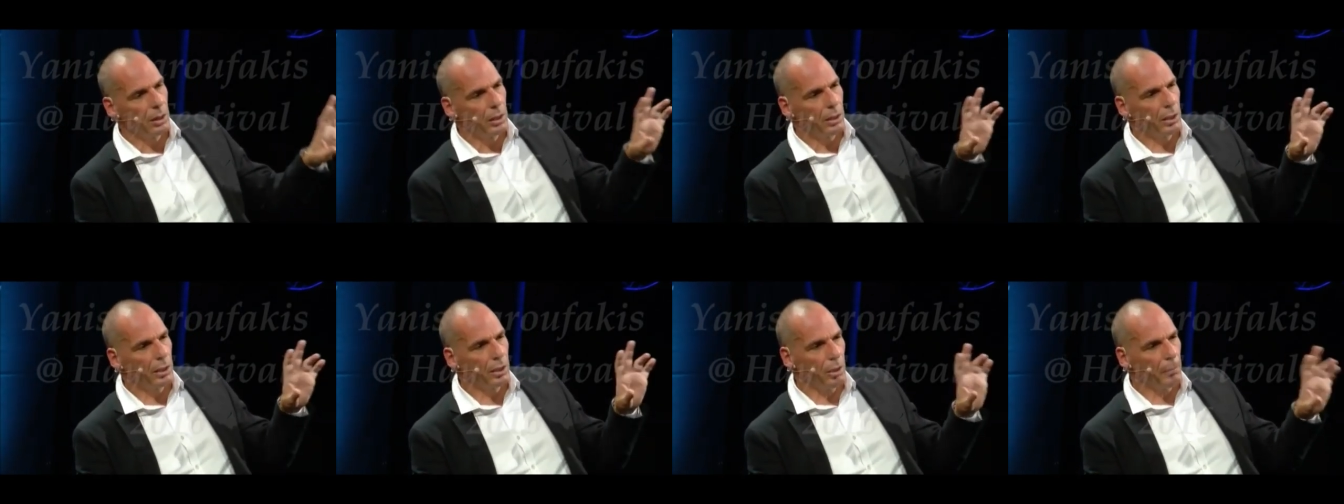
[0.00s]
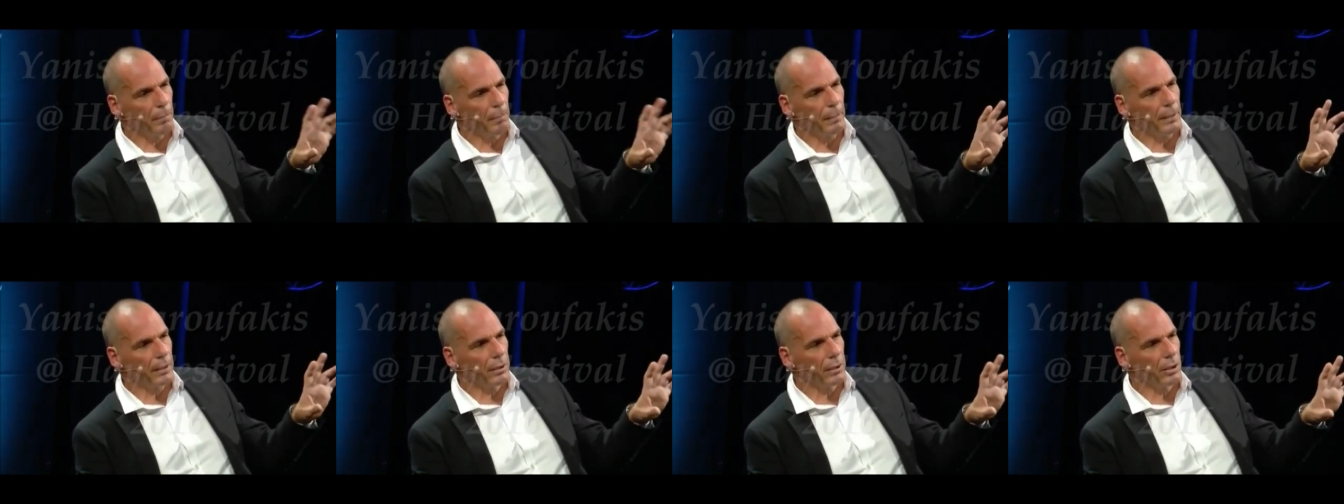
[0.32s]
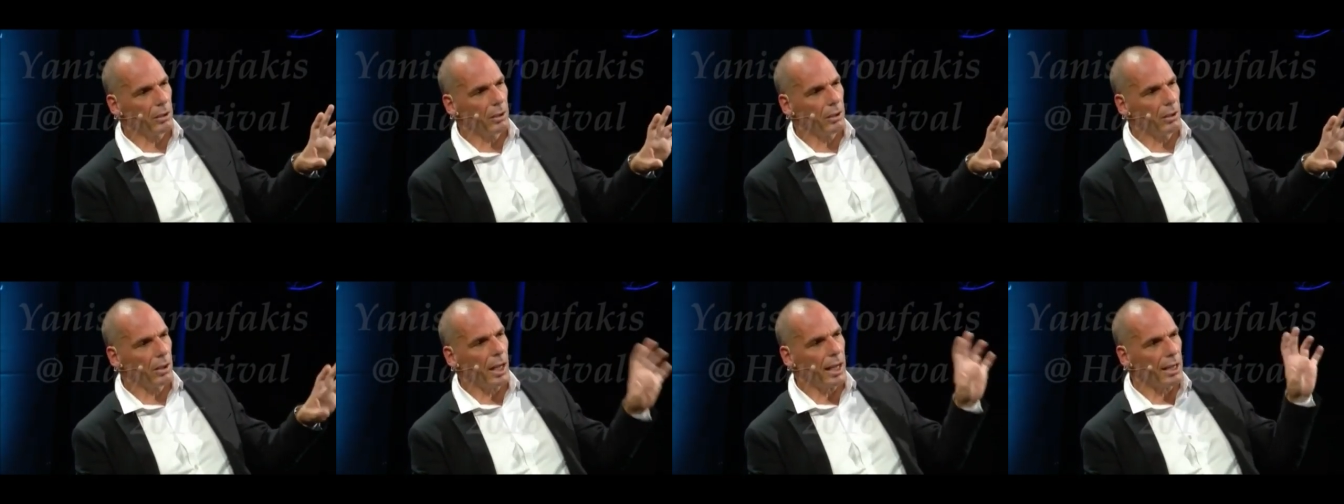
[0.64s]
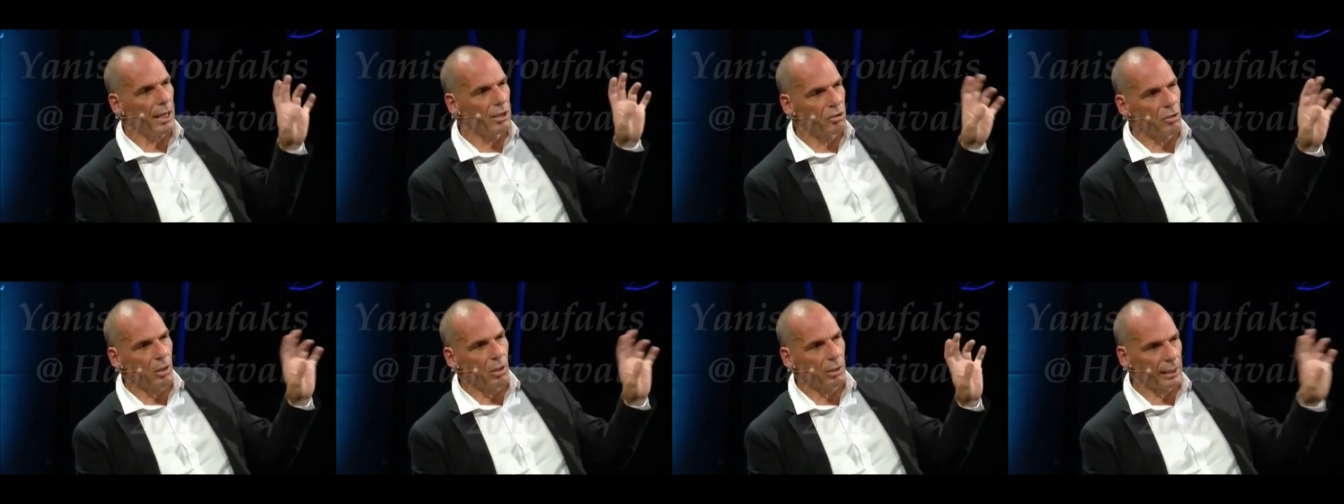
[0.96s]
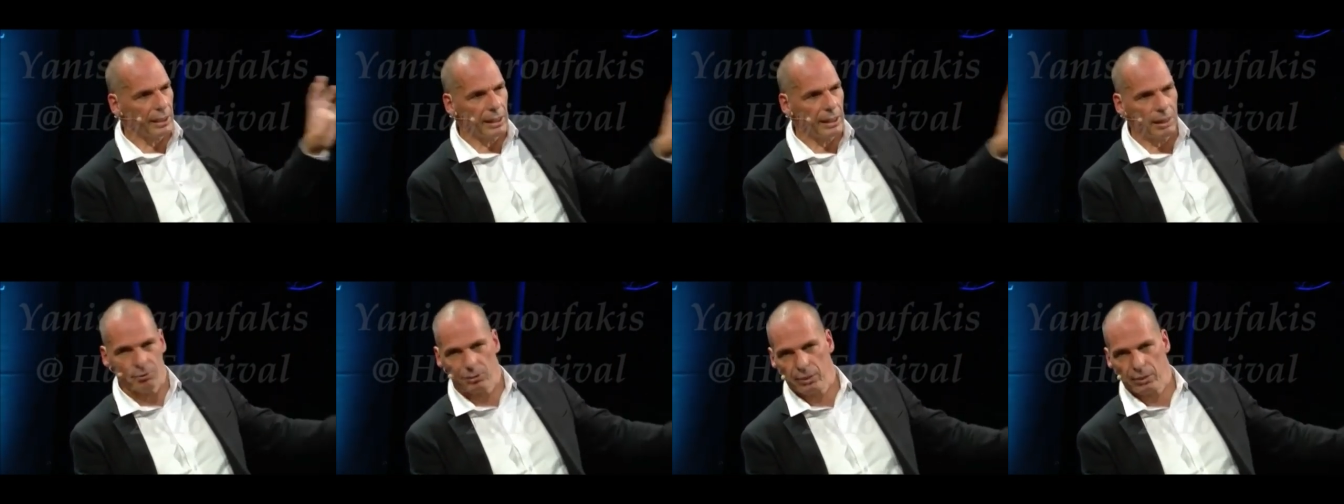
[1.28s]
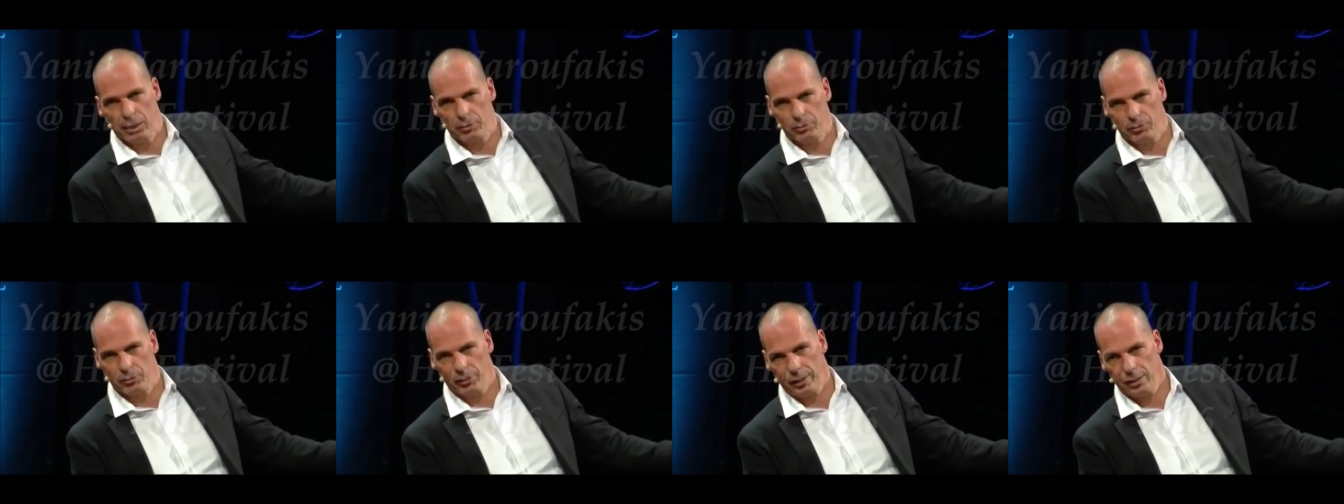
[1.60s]
The European Union is not a
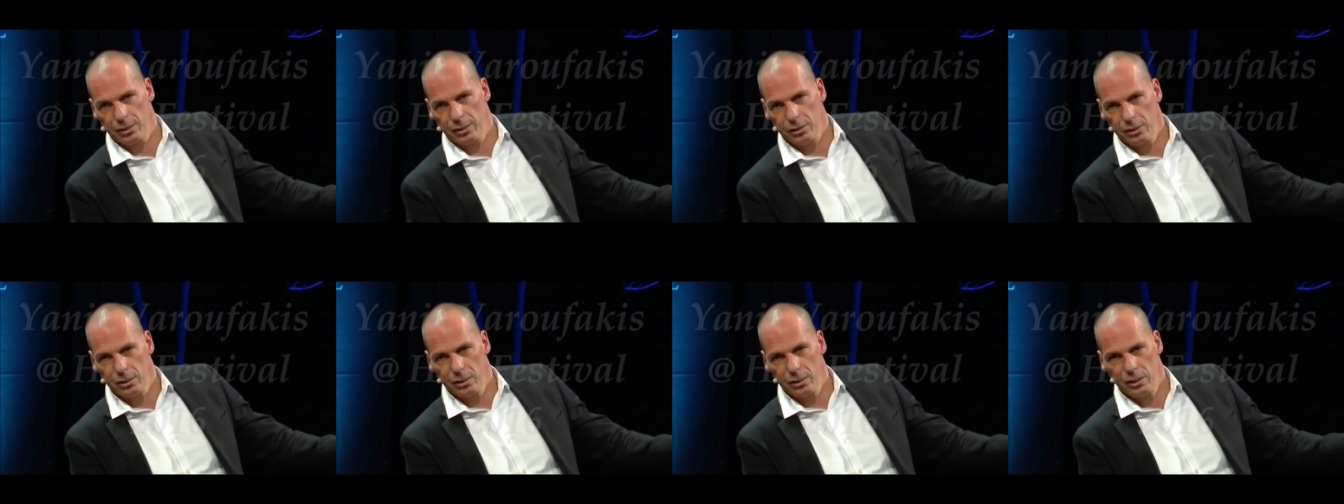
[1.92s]
given out there.